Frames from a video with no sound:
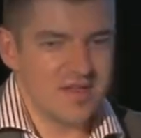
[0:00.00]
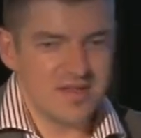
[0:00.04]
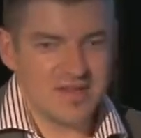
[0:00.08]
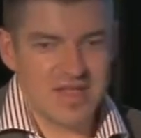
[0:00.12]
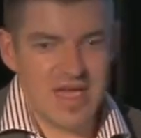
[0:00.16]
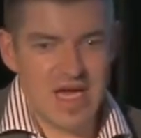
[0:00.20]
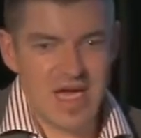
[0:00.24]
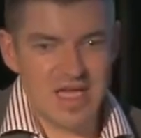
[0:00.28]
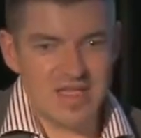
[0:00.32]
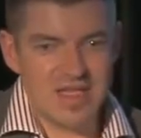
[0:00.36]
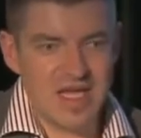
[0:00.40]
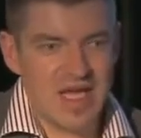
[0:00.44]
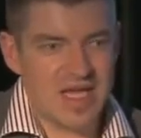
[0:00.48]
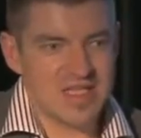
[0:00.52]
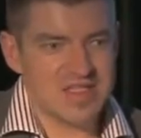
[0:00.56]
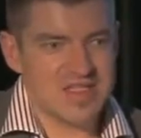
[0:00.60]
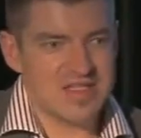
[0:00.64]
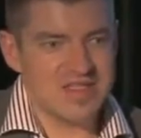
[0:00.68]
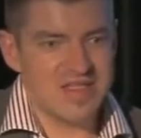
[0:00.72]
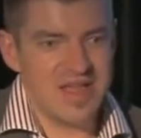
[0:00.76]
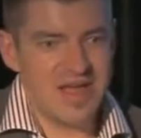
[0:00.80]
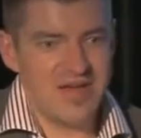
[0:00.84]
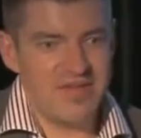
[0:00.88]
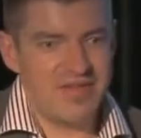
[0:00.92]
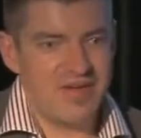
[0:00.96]
that
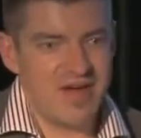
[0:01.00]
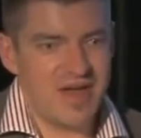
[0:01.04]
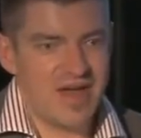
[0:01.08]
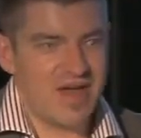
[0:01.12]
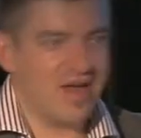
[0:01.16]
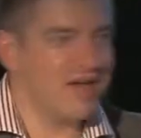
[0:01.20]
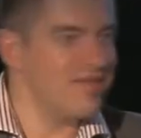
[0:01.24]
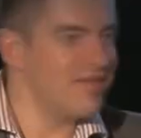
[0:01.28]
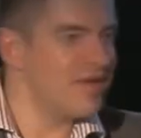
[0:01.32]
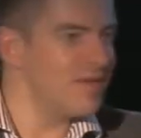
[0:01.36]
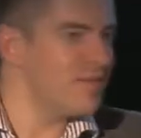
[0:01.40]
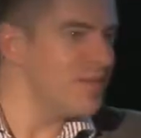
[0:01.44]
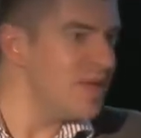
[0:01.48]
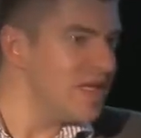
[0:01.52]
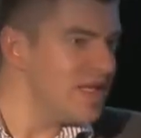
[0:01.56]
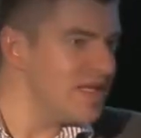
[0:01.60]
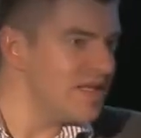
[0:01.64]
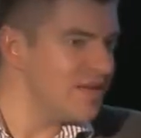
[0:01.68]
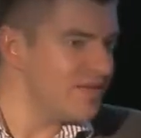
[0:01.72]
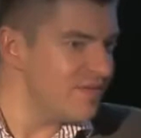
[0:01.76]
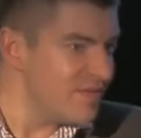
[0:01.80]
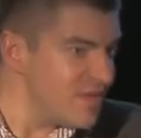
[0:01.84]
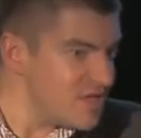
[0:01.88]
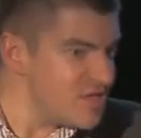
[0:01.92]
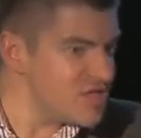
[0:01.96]
has never ever
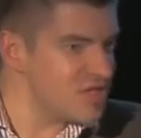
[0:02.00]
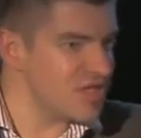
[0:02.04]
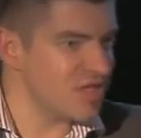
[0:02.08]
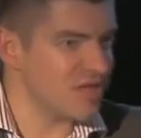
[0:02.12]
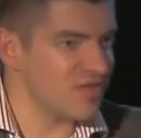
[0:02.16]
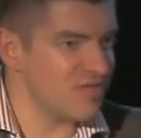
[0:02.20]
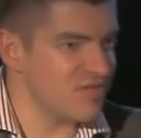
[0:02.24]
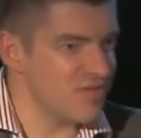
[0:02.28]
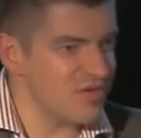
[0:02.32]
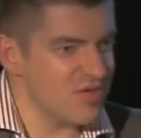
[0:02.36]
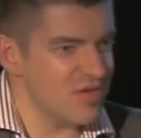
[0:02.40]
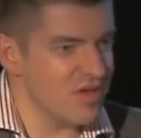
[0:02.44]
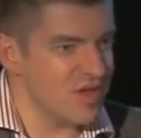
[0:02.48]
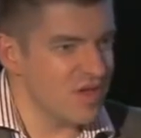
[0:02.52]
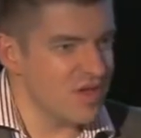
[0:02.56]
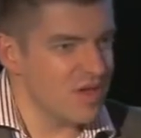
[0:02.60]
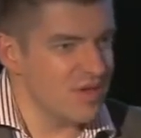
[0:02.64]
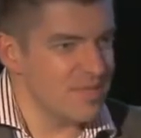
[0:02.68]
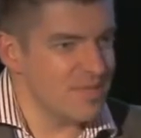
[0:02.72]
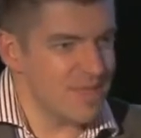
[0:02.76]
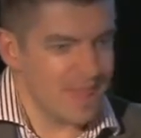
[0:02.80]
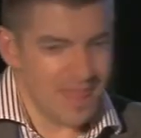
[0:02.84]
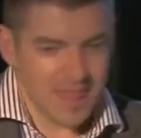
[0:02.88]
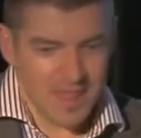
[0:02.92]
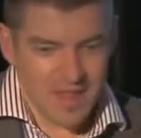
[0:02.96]
been efficient,
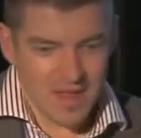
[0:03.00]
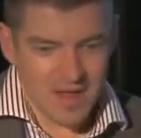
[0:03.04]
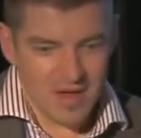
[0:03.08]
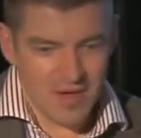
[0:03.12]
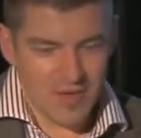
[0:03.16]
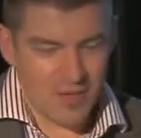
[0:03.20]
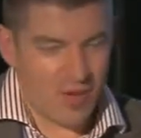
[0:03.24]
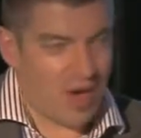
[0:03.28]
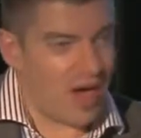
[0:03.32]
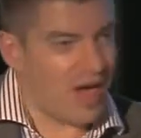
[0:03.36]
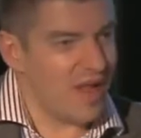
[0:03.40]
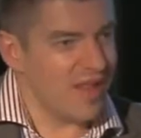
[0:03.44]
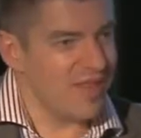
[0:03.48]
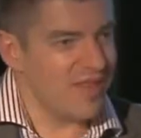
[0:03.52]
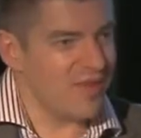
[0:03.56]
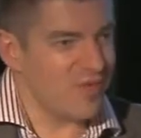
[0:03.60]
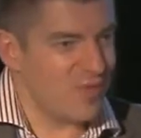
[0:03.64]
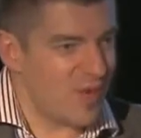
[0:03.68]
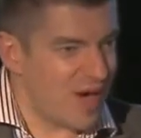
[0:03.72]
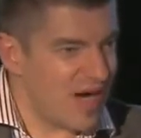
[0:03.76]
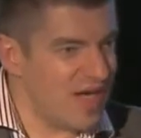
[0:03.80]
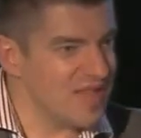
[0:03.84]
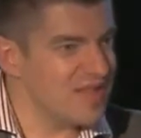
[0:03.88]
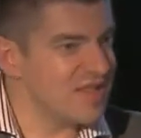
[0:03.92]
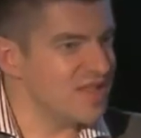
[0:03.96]
while the
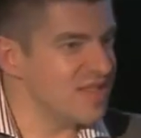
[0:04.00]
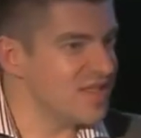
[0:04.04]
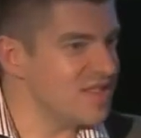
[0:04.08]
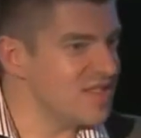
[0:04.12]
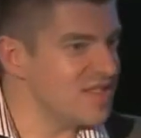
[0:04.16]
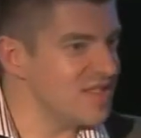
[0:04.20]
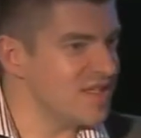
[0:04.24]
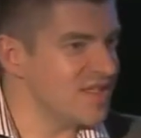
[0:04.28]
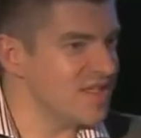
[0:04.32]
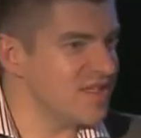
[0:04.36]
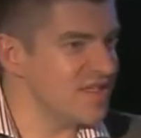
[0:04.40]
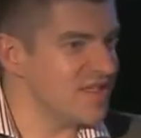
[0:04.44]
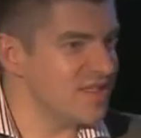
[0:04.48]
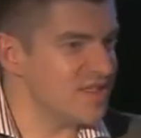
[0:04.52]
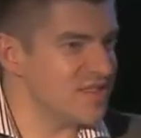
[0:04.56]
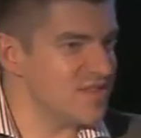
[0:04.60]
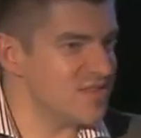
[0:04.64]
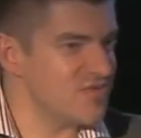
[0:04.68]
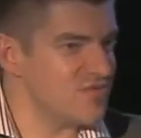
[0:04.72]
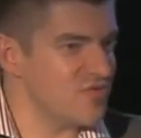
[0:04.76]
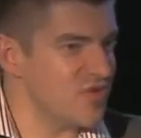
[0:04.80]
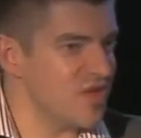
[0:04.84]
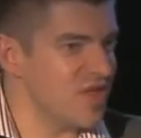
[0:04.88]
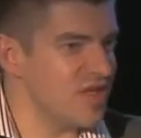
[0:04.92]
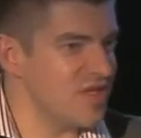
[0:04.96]
whitelisting
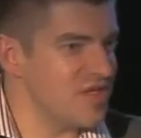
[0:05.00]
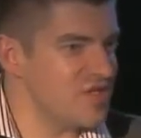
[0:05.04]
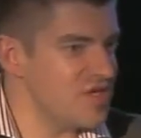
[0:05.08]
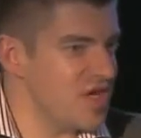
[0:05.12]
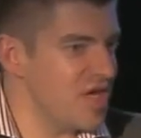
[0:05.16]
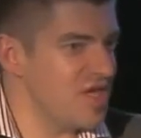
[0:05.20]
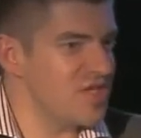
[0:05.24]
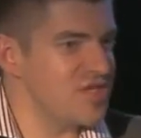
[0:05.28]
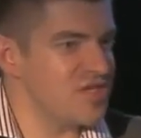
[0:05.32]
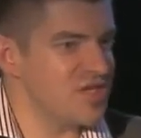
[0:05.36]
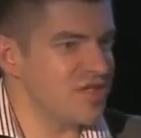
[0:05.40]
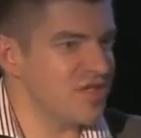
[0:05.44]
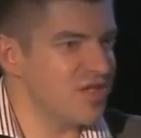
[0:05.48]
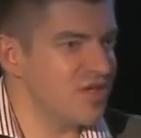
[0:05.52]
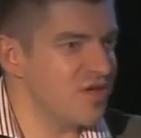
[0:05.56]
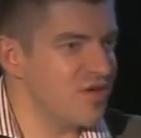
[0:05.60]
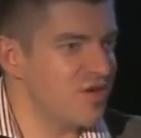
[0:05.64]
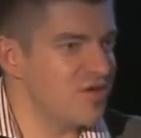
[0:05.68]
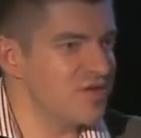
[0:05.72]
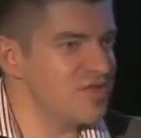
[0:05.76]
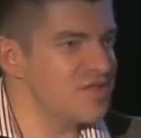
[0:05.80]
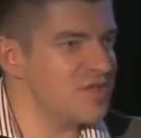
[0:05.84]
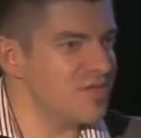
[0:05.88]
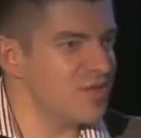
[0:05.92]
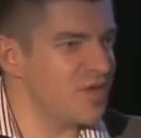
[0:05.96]
is really changing the
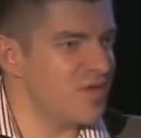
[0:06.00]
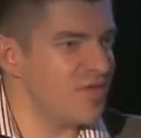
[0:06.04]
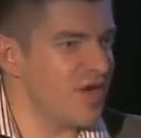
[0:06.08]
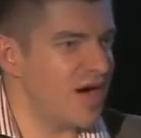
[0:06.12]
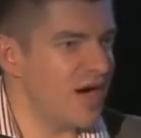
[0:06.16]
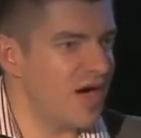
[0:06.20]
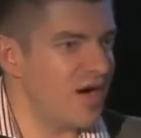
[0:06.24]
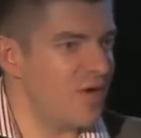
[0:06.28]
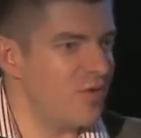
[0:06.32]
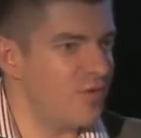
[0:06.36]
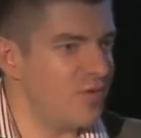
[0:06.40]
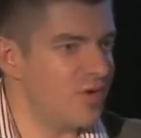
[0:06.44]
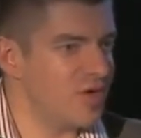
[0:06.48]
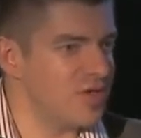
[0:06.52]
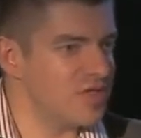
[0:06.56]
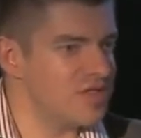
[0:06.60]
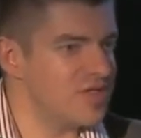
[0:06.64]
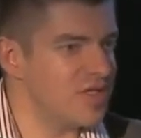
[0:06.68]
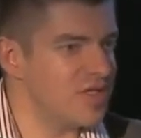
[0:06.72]
concept of how we're